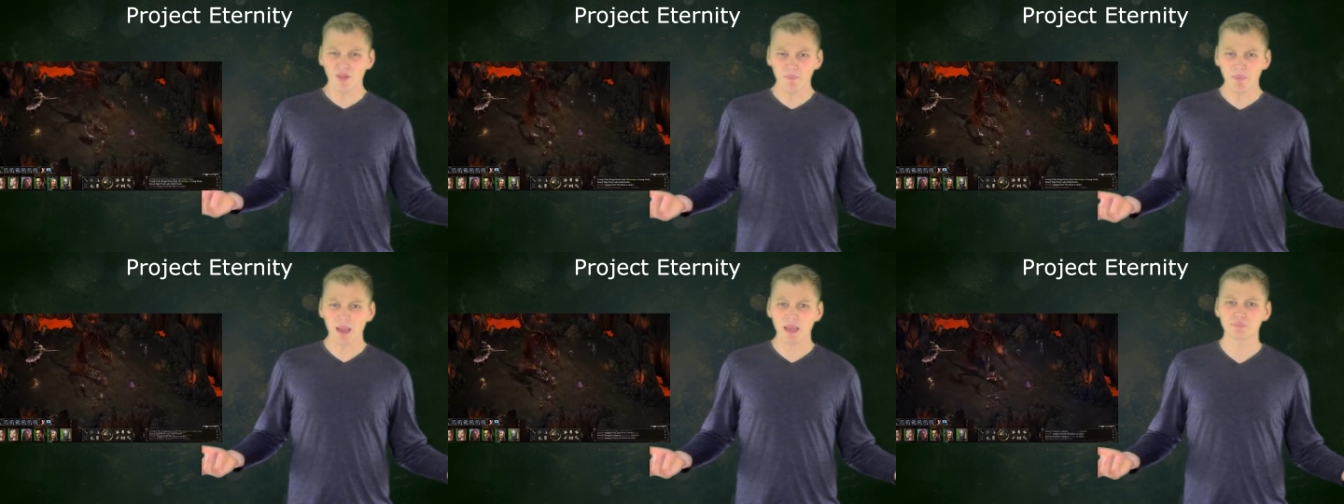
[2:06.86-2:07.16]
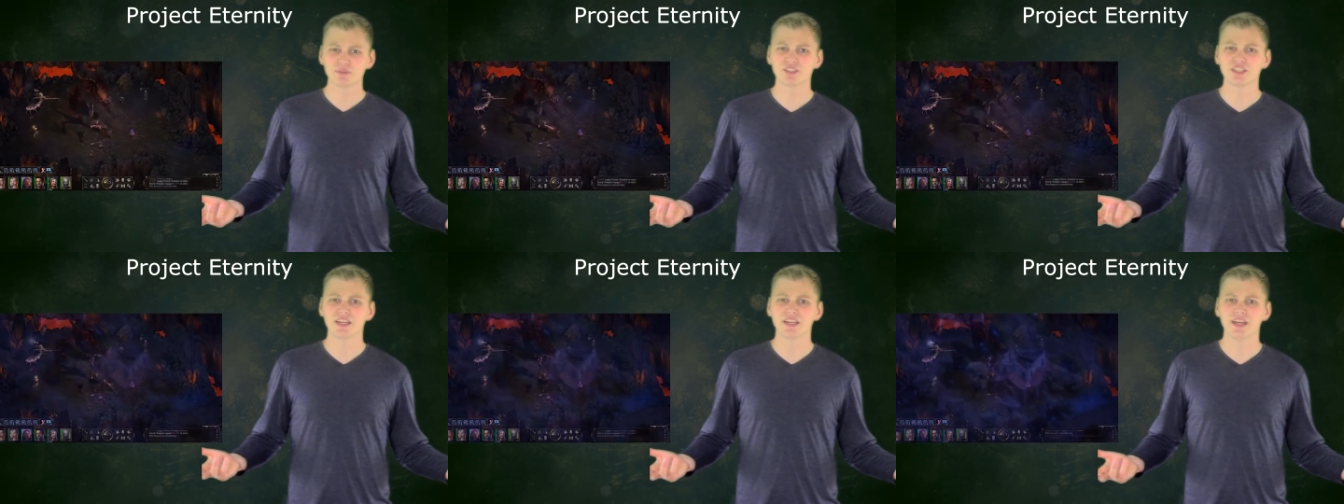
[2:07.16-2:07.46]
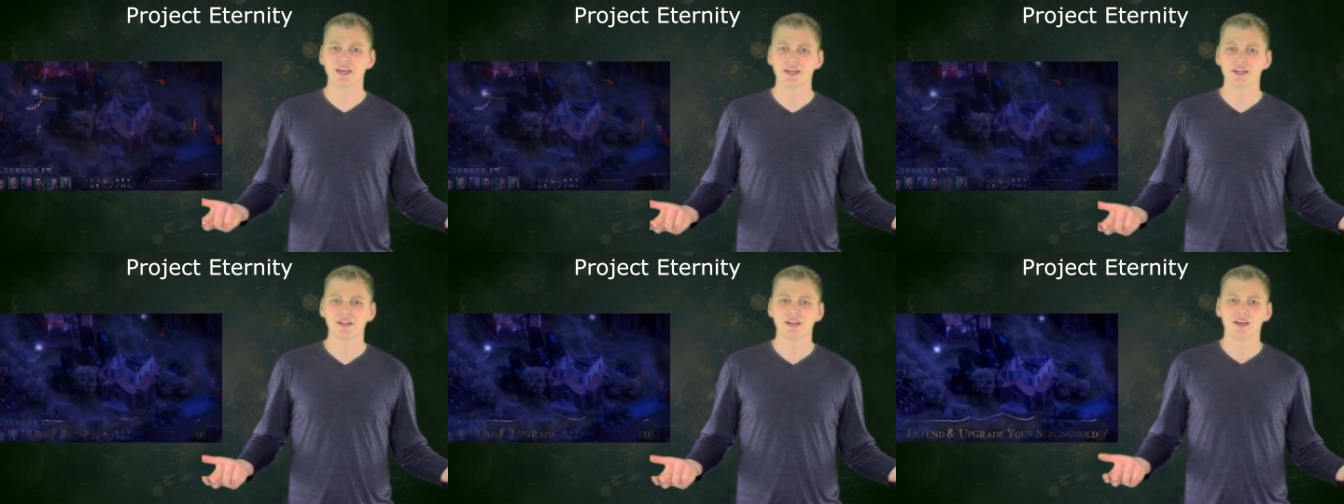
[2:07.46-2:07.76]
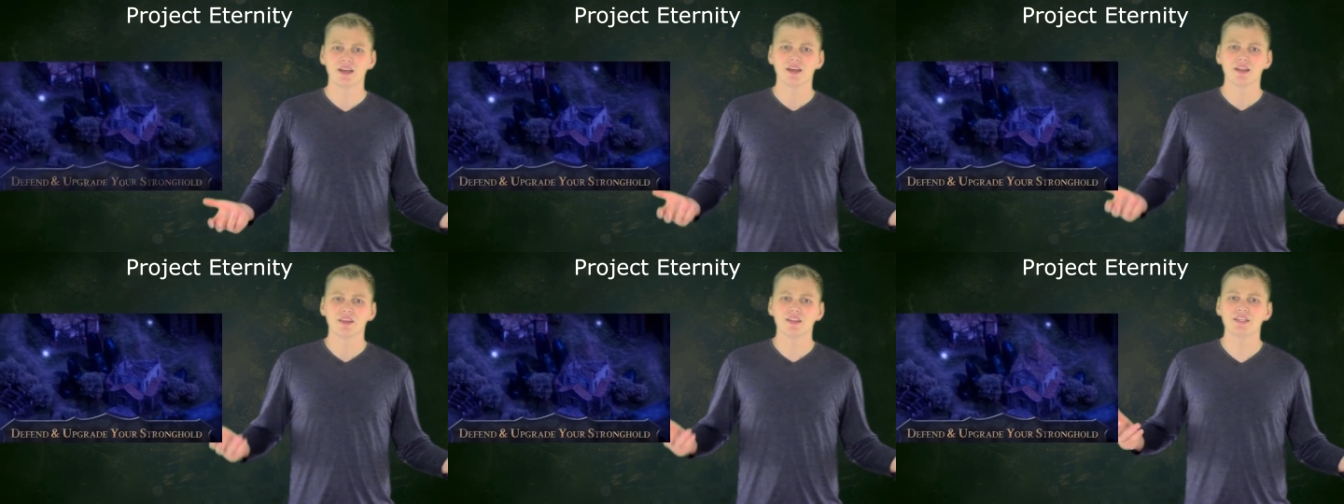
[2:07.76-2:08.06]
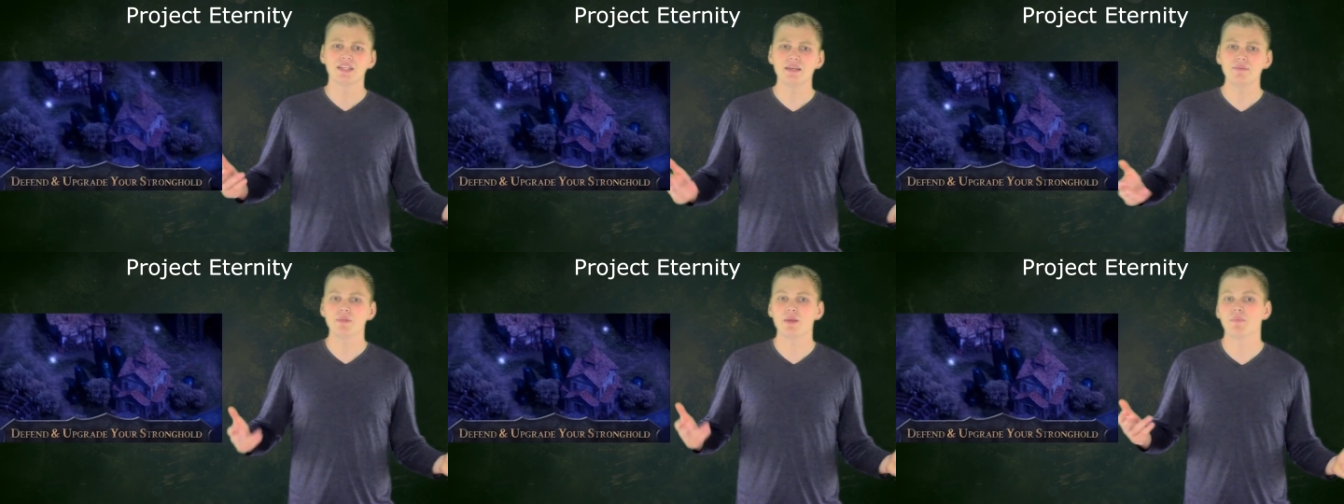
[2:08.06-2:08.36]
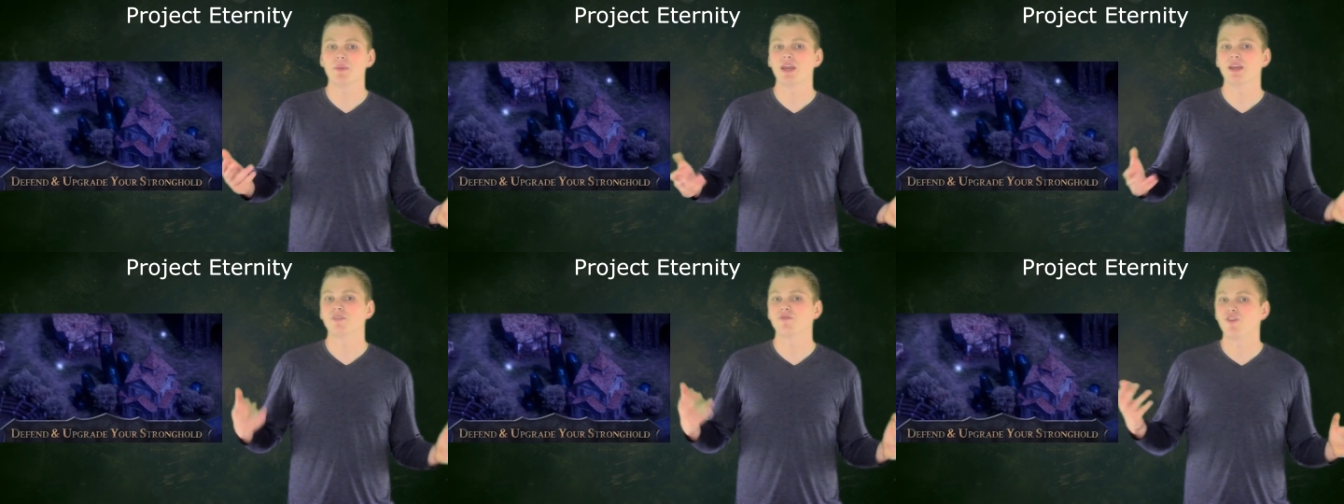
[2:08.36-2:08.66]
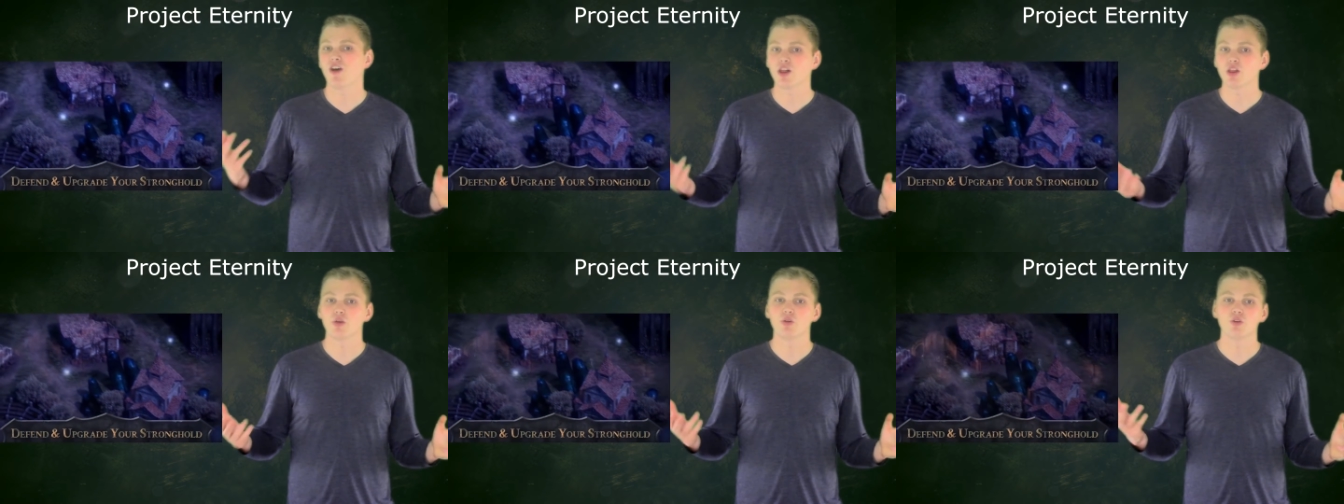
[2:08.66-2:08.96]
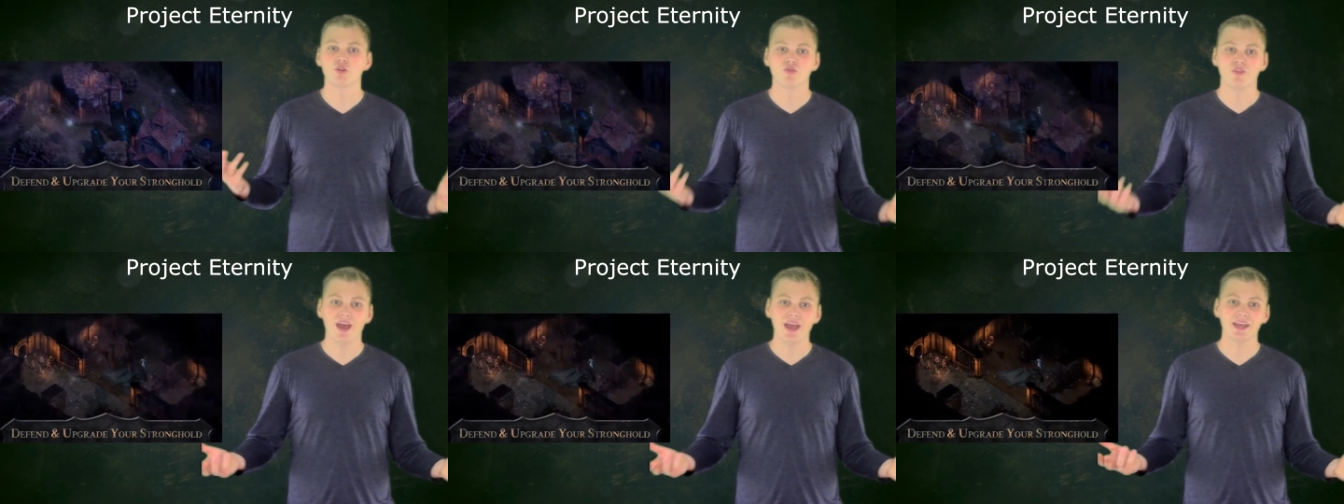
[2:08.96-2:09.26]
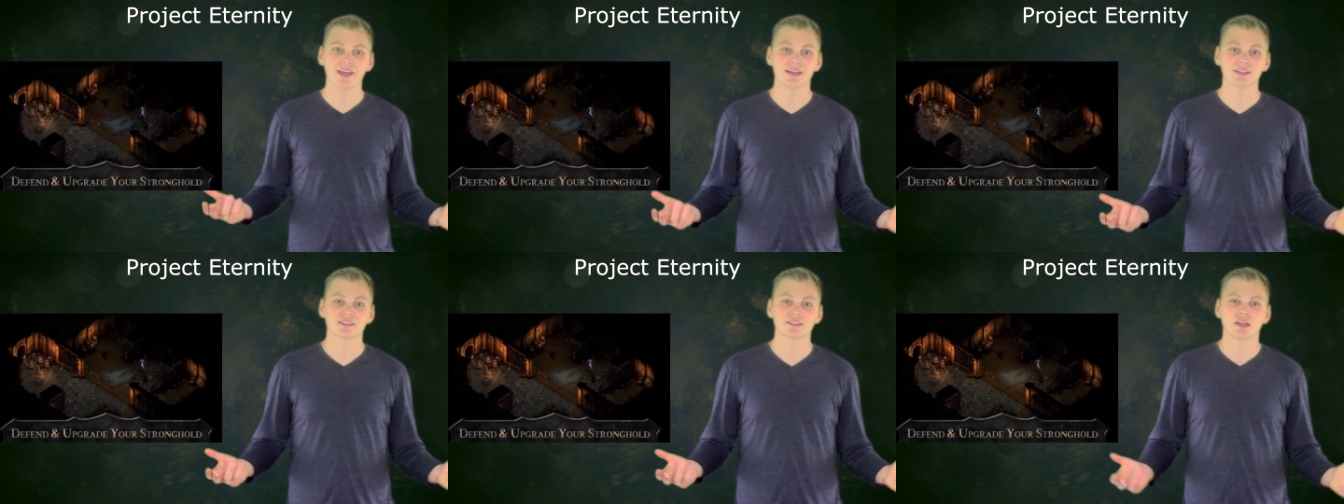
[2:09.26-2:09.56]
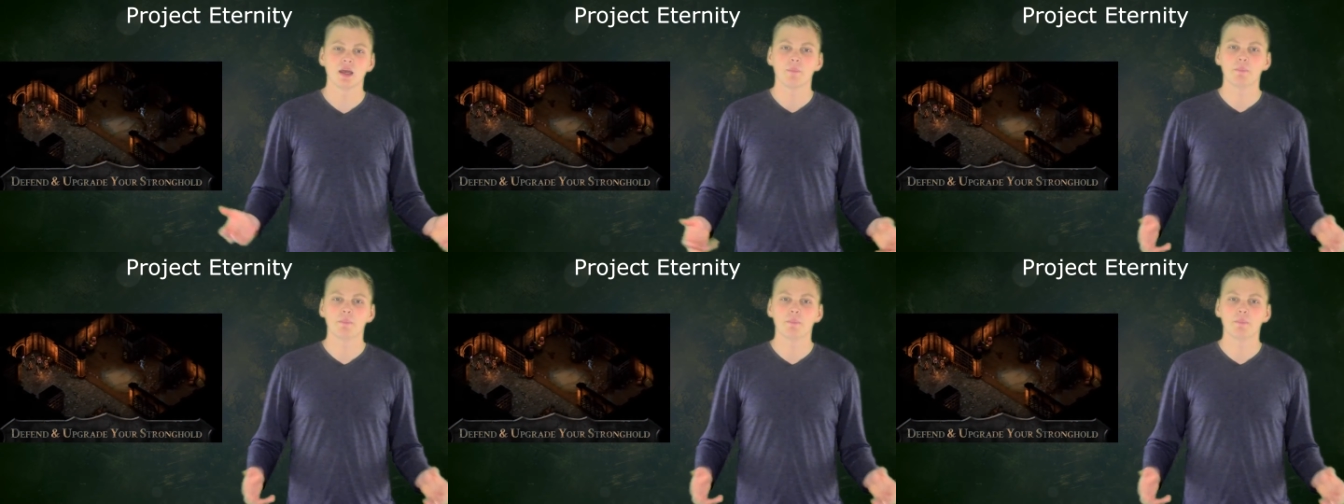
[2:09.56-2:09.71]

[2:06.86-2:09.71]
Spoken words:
by Obsidian, the team that made Fallout New Vegas,